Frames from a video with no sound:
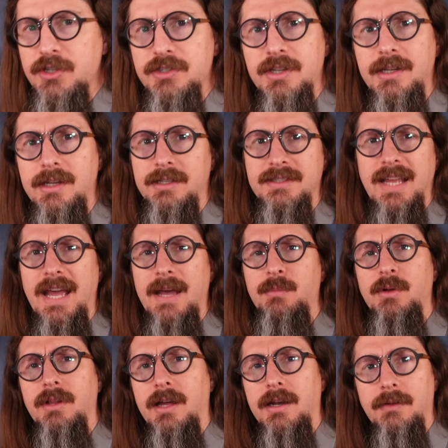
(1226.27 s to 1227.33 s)
just an
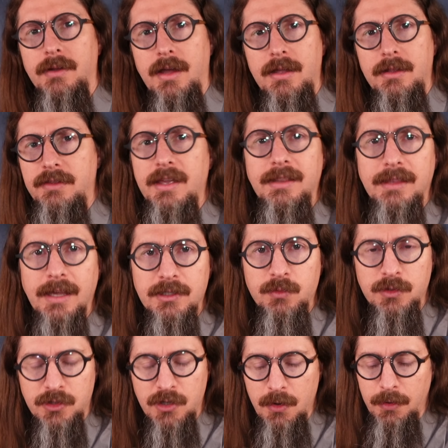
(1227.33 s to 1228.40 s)
example. I don't think
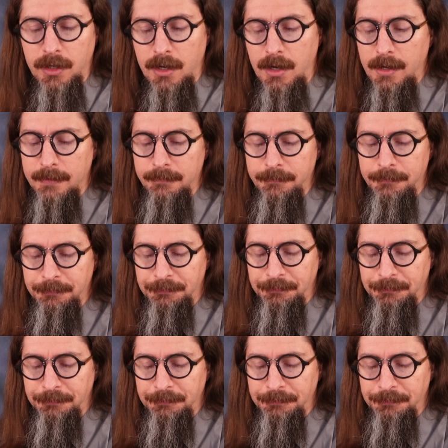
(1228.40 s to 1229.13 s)
that's what's going on.